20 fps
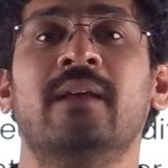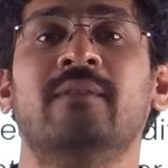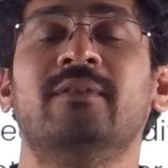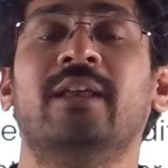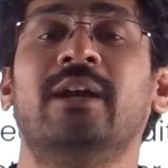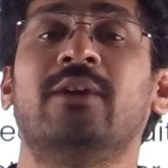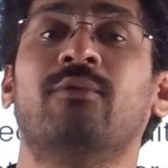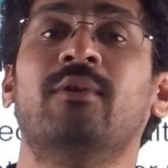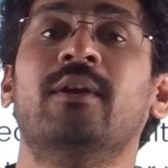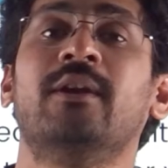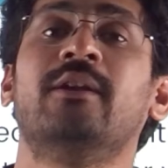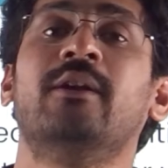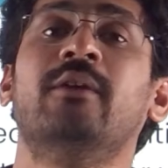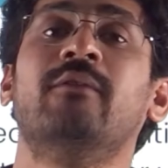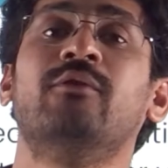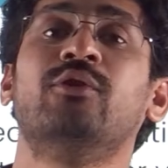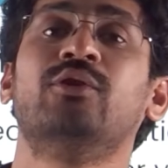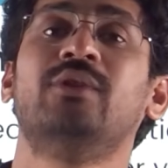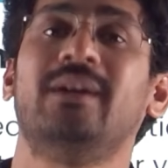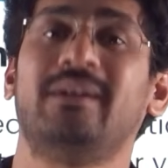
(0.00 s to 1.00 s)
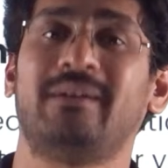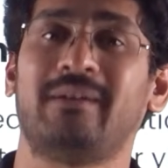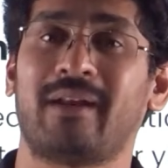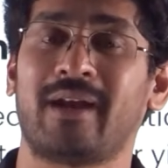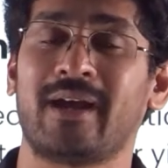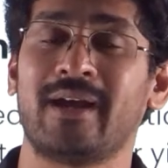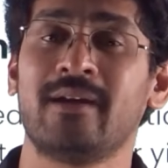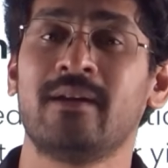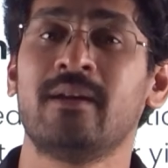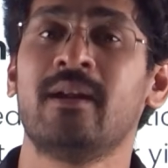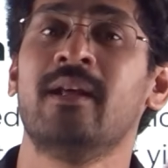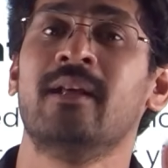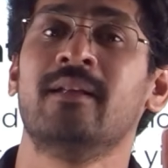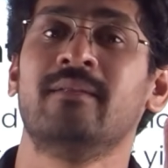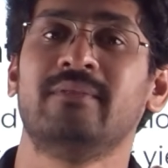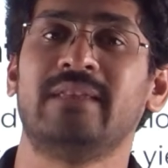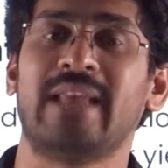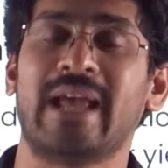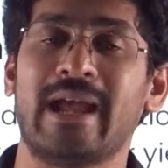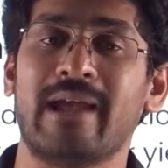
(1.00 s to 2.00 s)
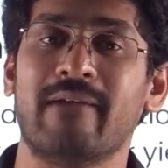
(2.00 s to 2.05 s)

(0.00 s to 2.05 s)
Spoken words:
That will give you the trend, the